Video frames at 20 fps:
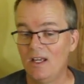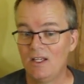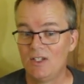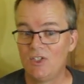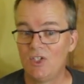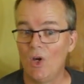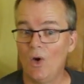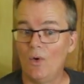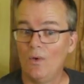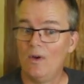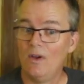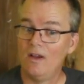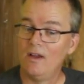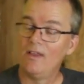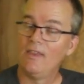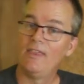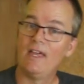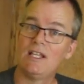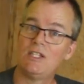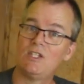So
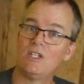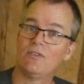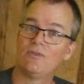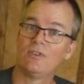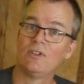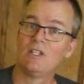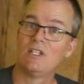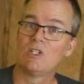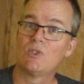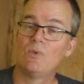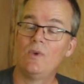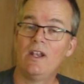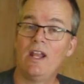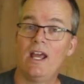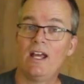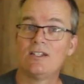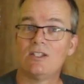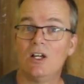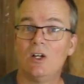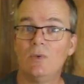that's it for this one.
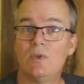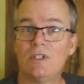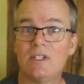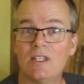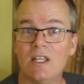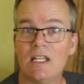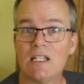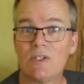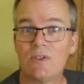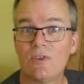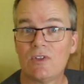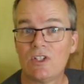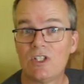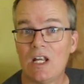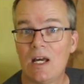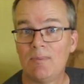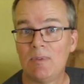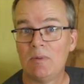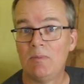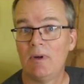As always, thanks for
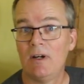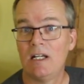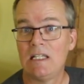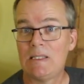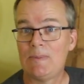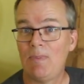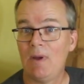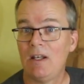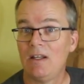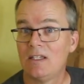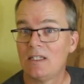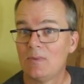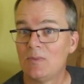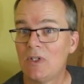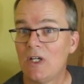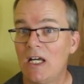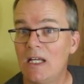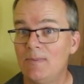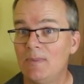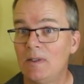stopping by and spending some
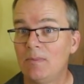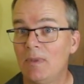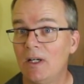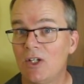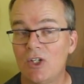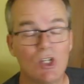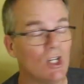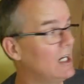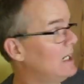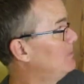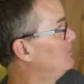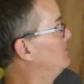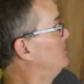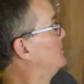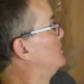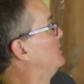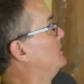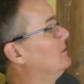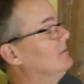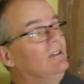time in my shop
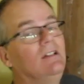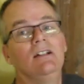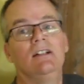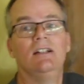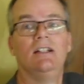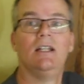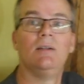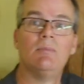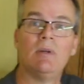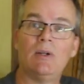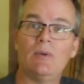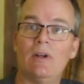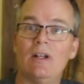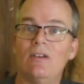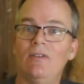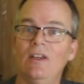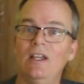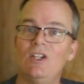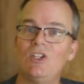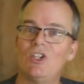or in my
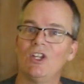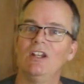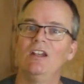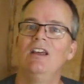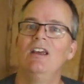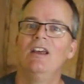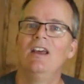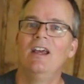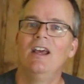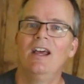renovation.